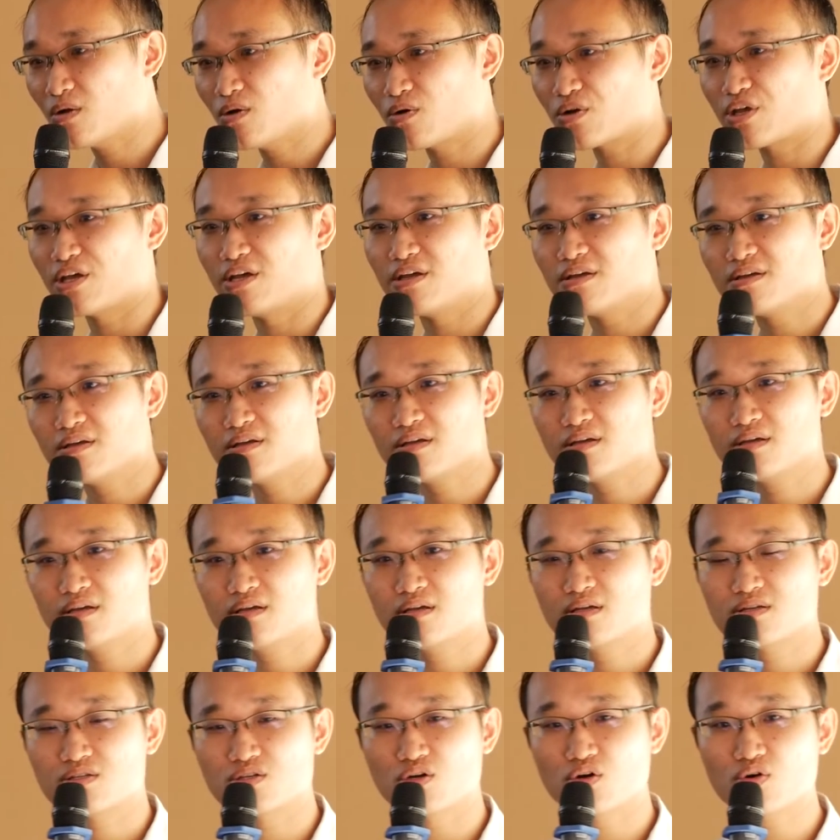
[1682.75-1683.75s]
Okay,
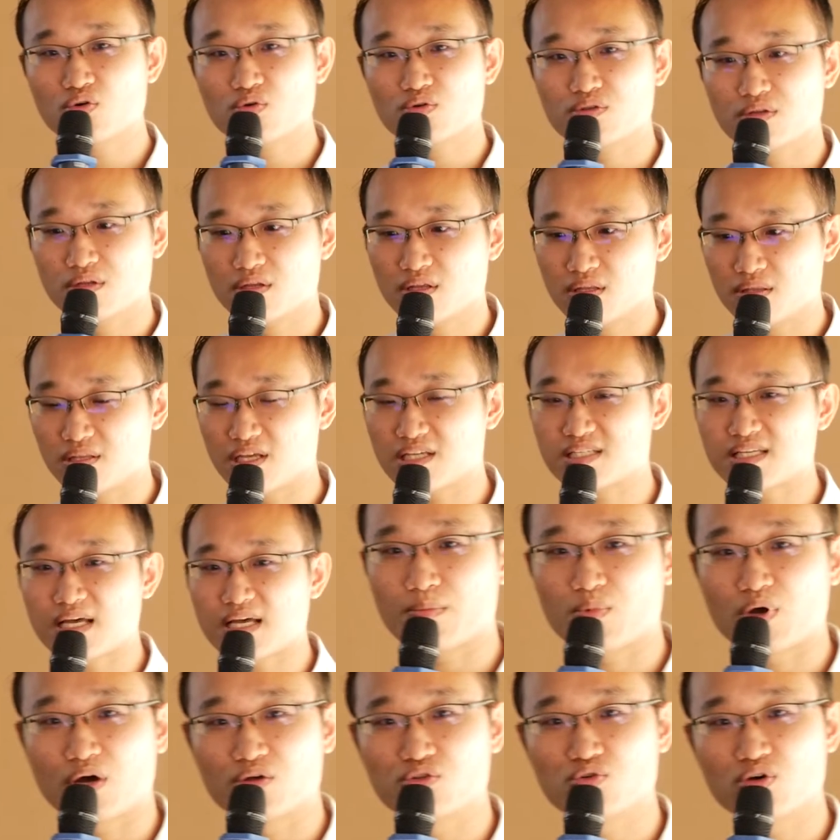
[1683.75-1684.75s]
so next
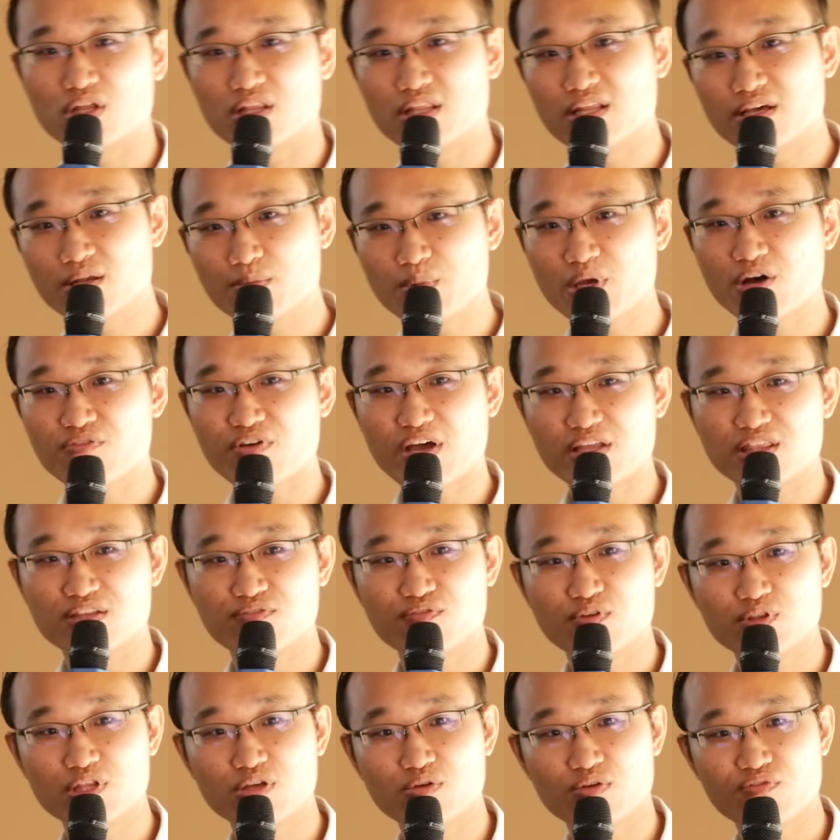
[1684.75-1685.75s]
I'll do a little bit of
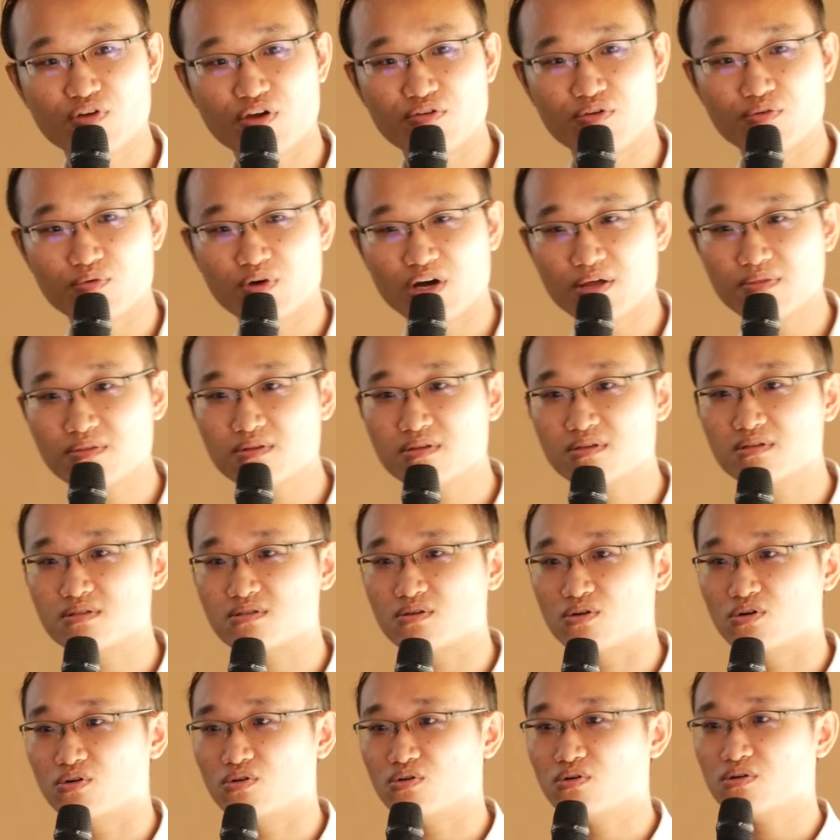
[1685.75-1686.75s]
activity with everyone.
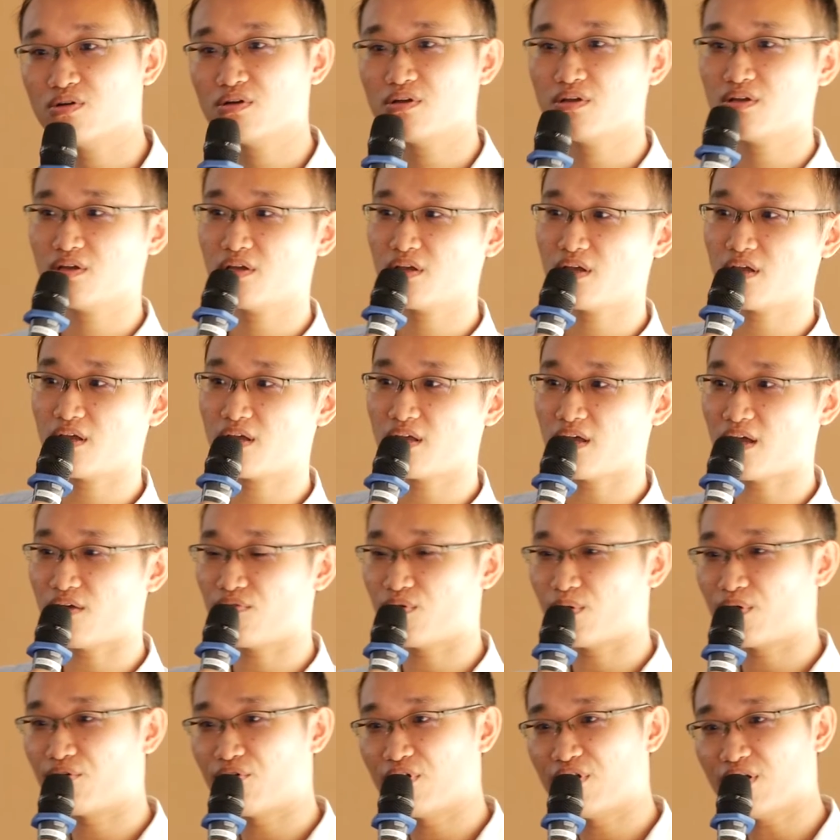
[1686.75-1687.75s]
So
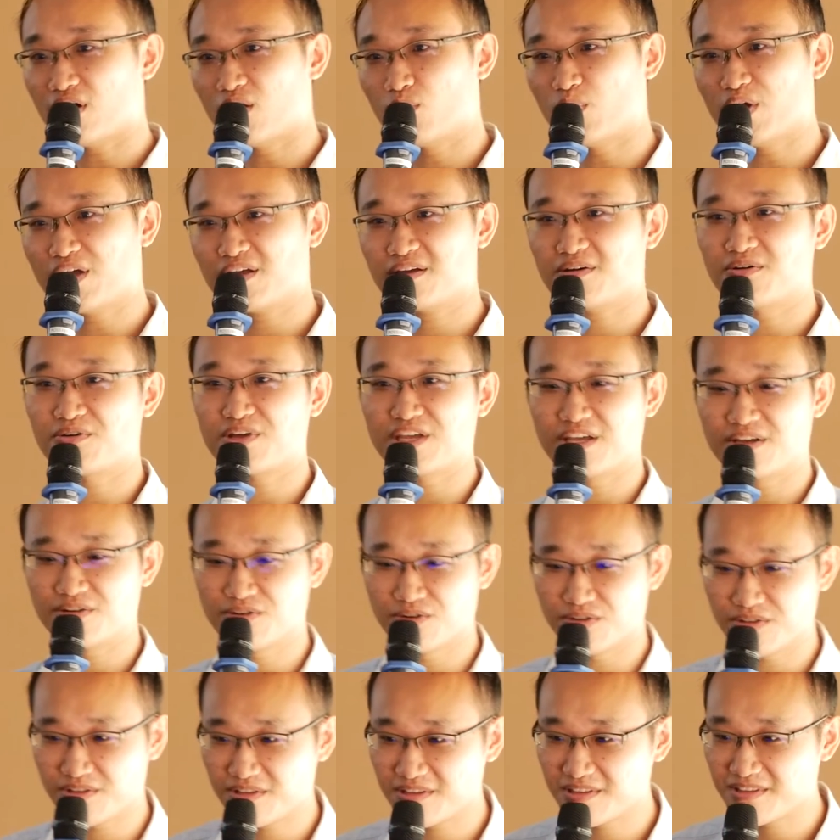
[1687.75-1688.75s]
everyone awake? Okay,
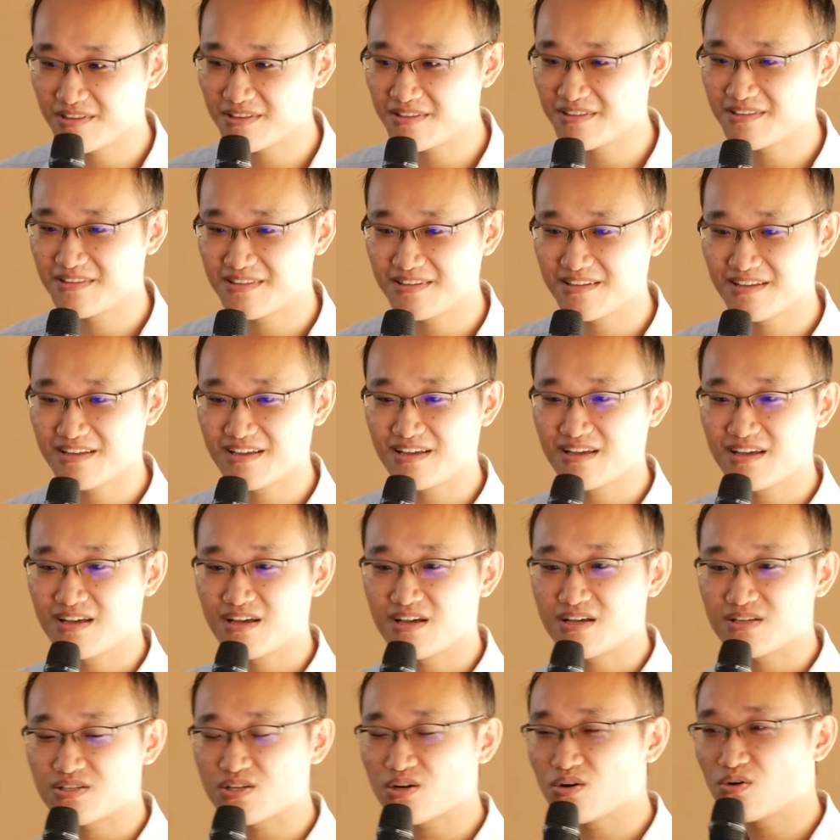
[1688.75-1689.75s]
good.
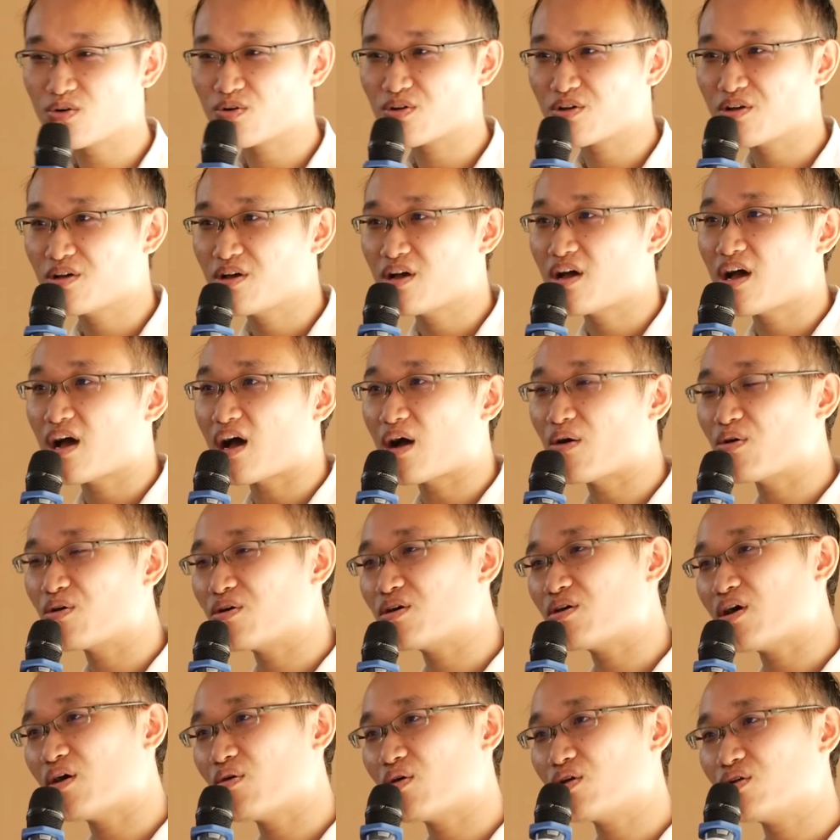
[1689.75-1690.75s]
So I
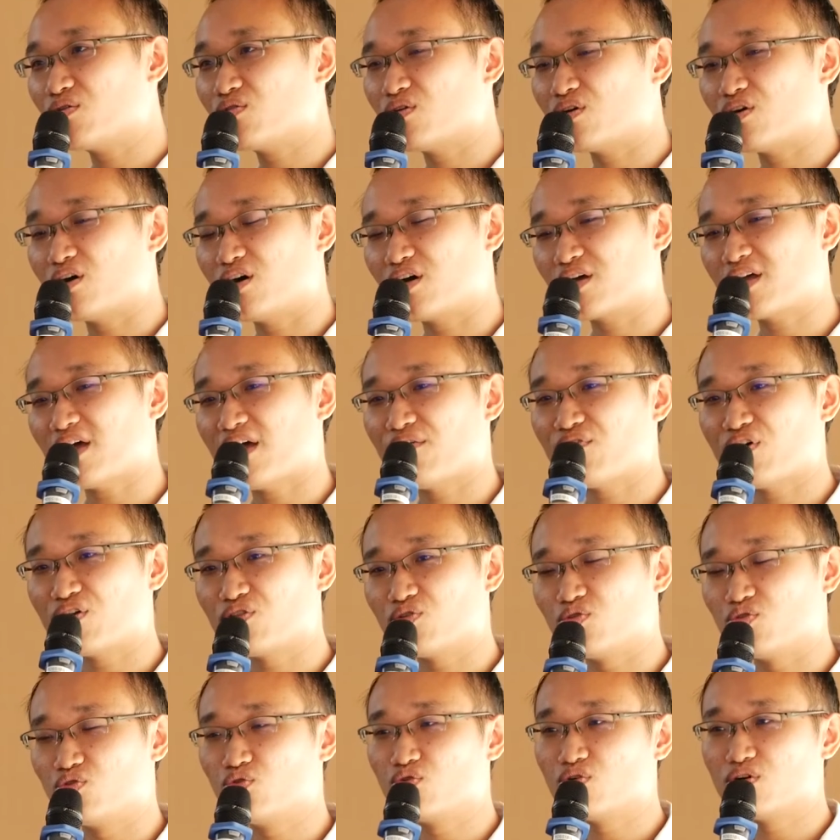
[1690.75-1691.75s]
want to get everyone
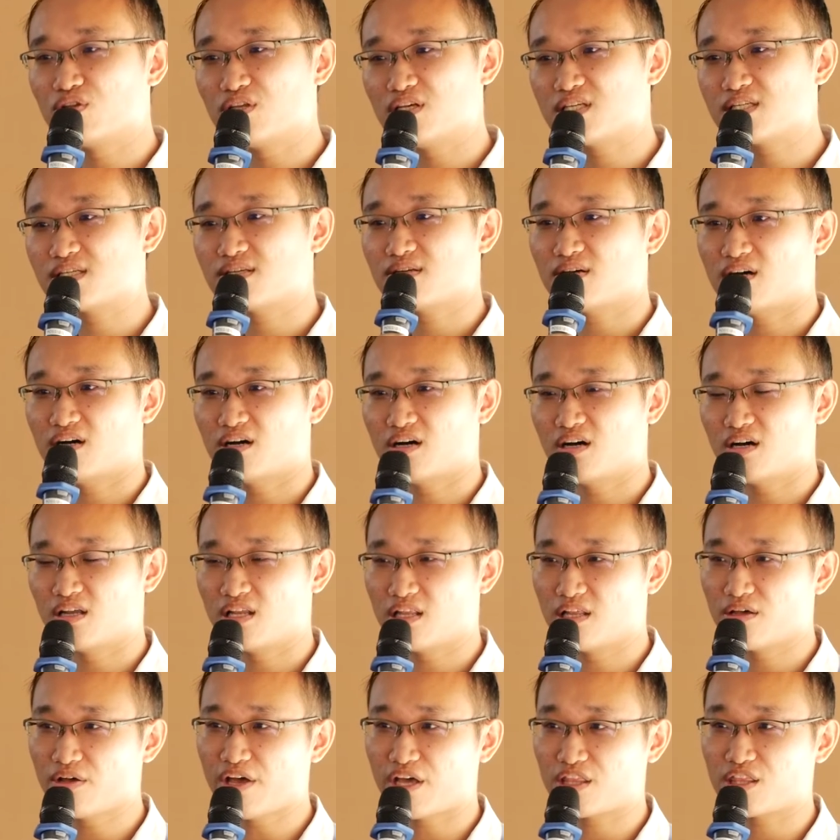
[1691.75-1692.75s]
to do this
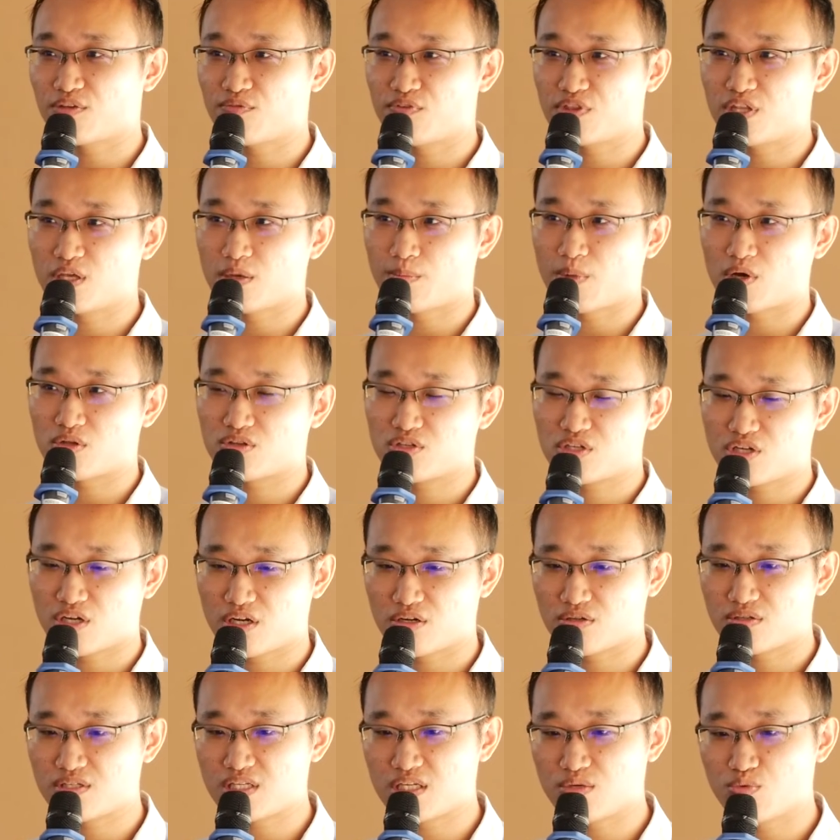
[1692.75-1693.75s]
little activity about
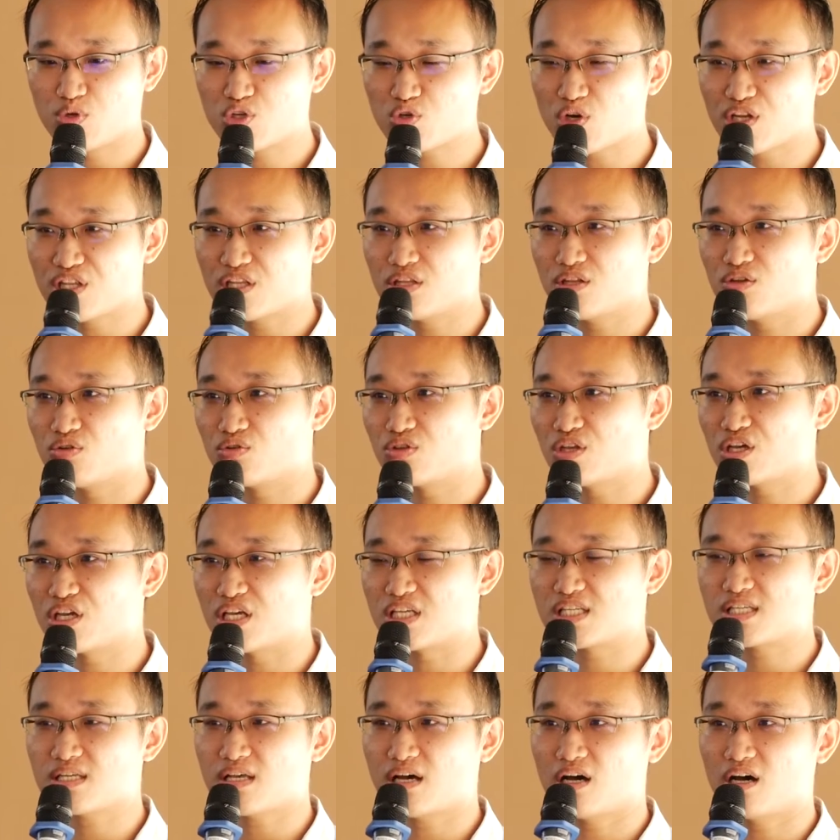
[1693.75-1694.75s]
trying to see which one you think
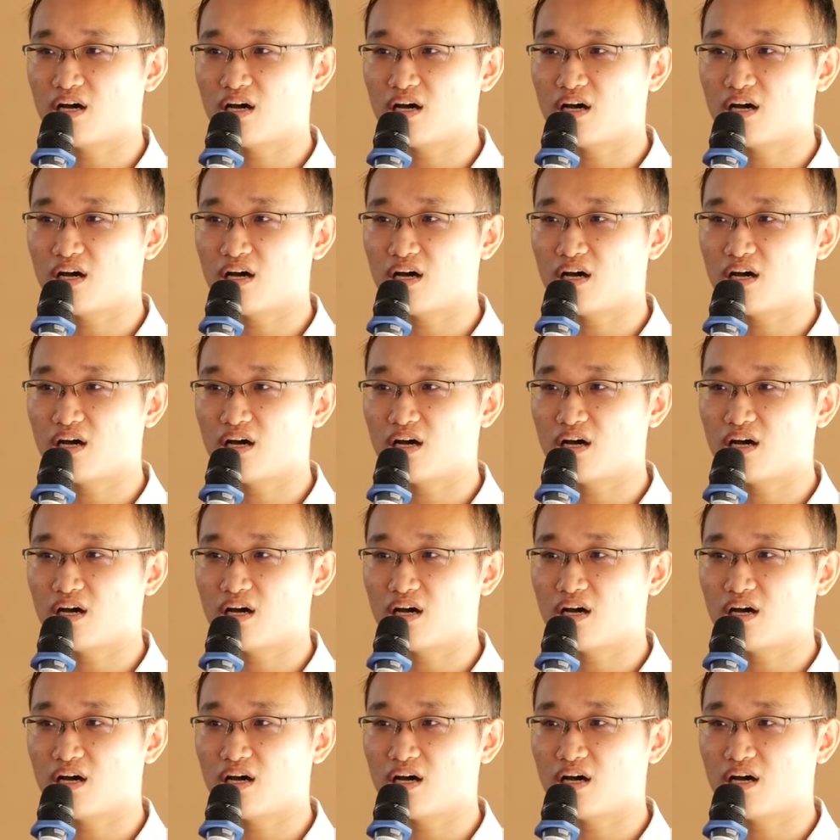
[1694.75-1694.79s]
is